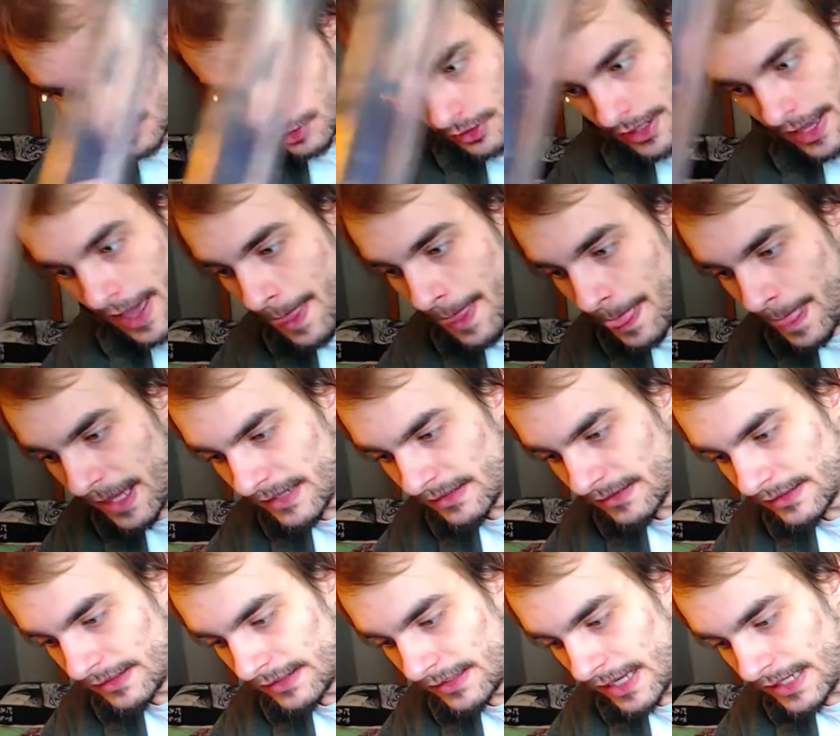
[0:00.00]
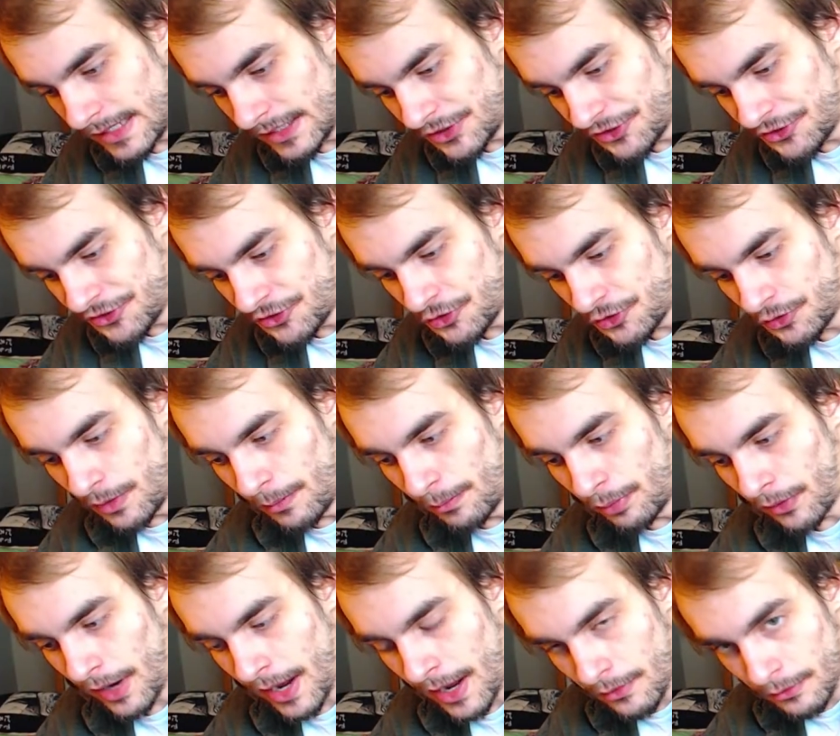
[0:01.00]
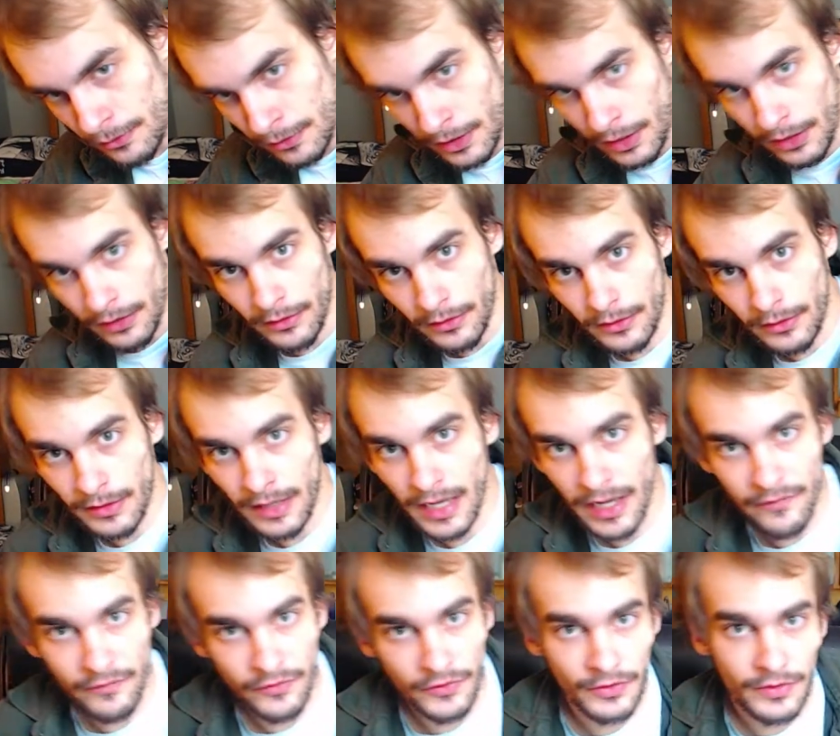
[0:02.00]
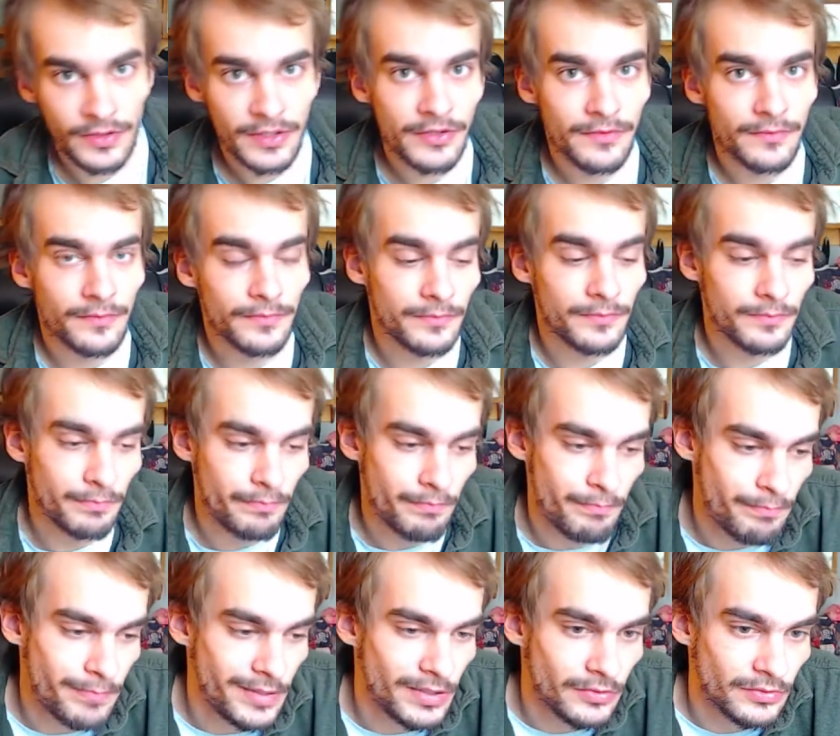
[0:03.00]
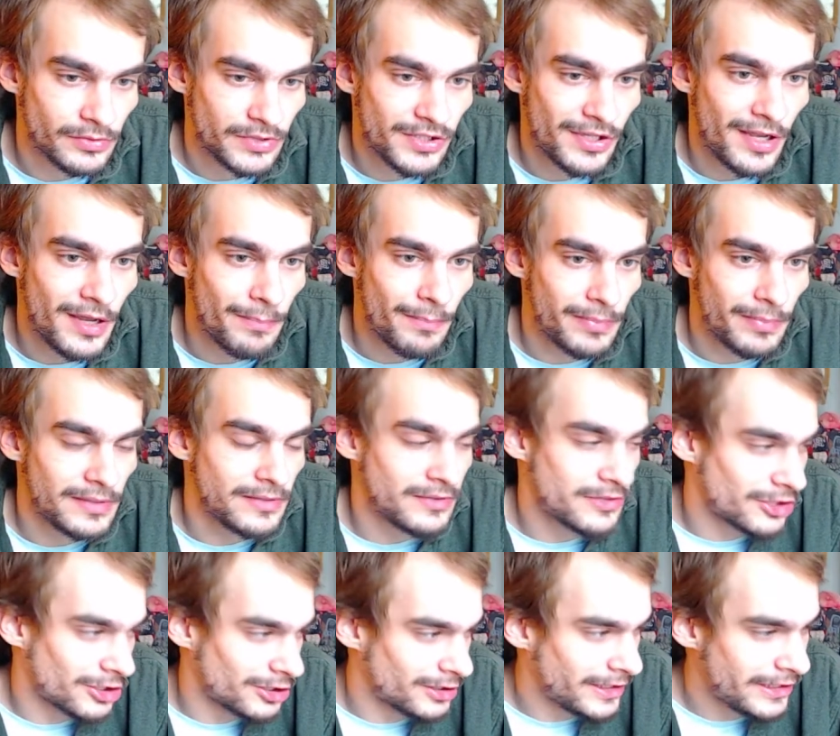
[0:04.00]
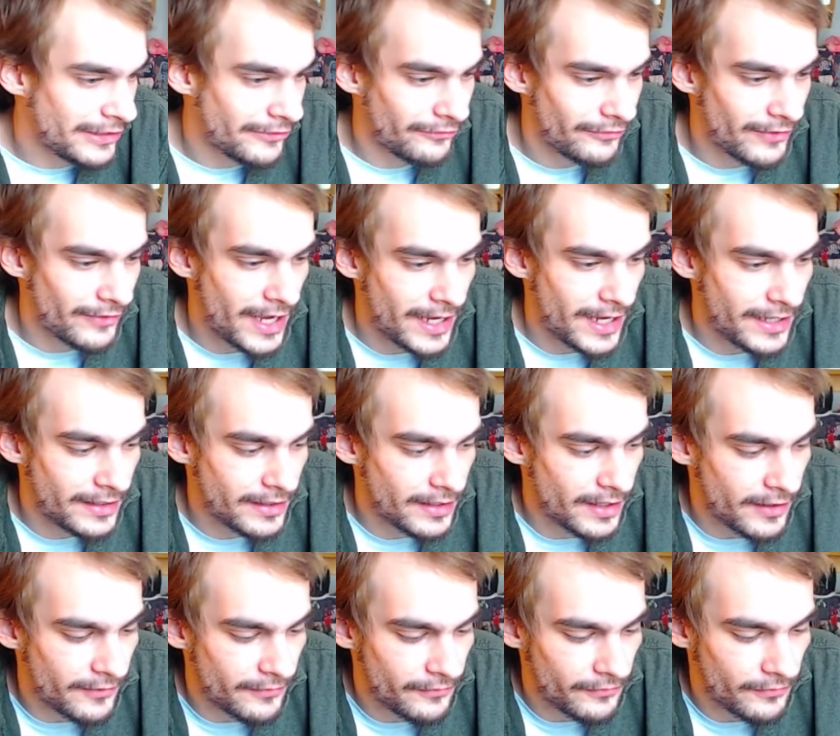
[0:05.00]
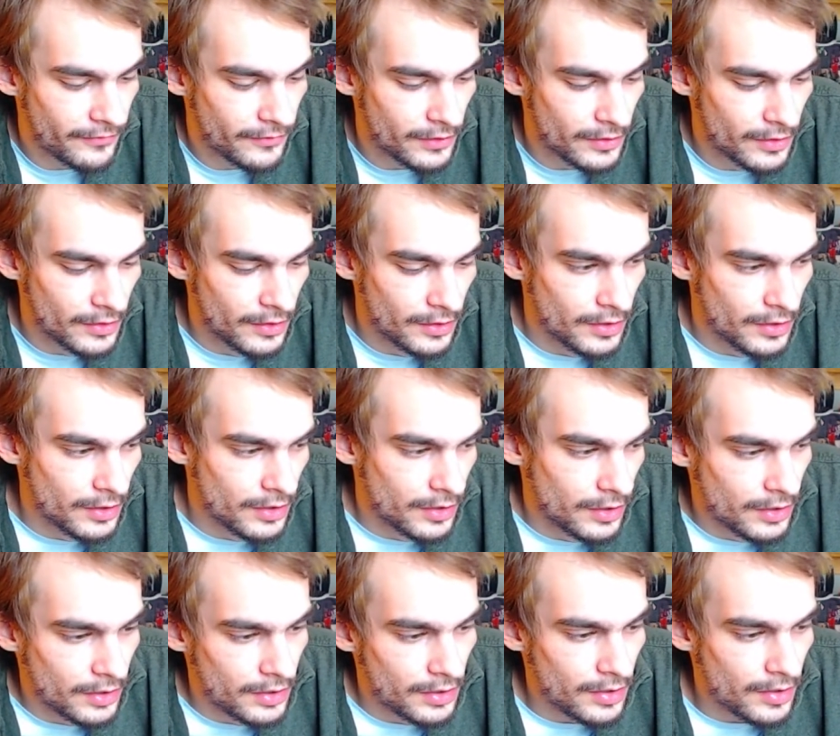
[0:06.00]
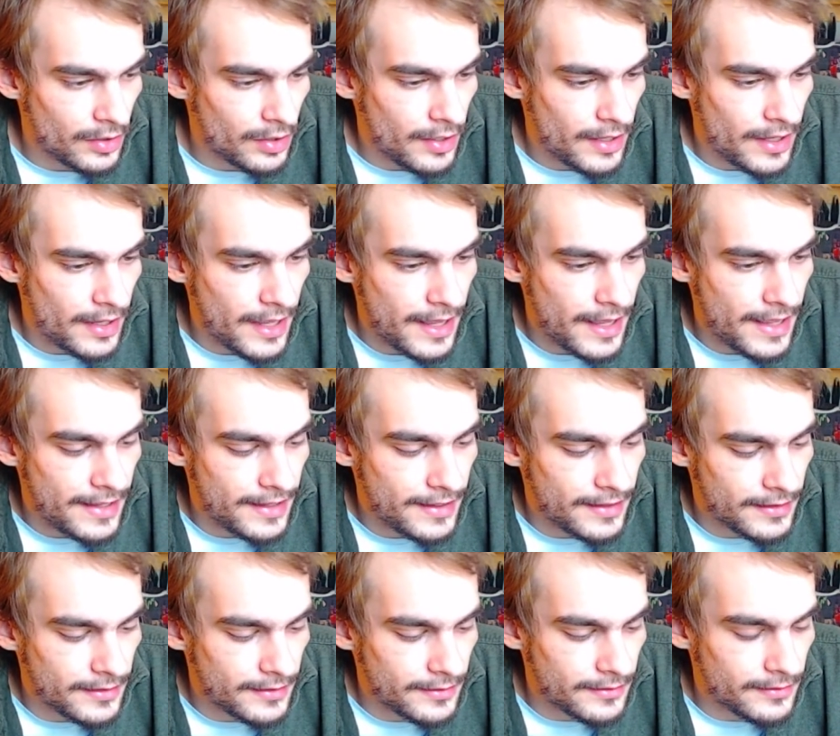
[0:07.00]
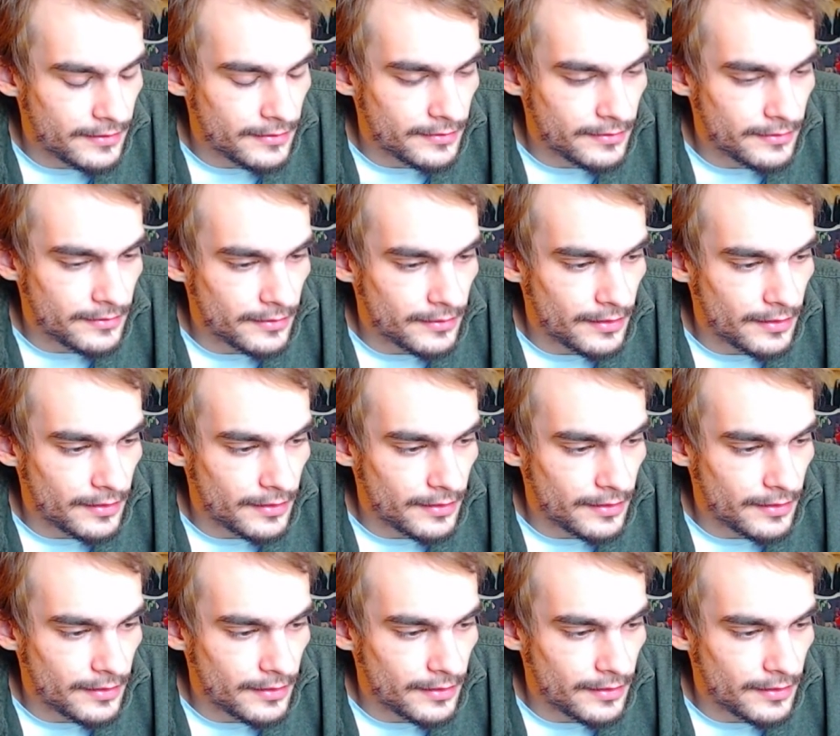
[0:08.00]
and then getting to a brown color after it built up and solidified enough. And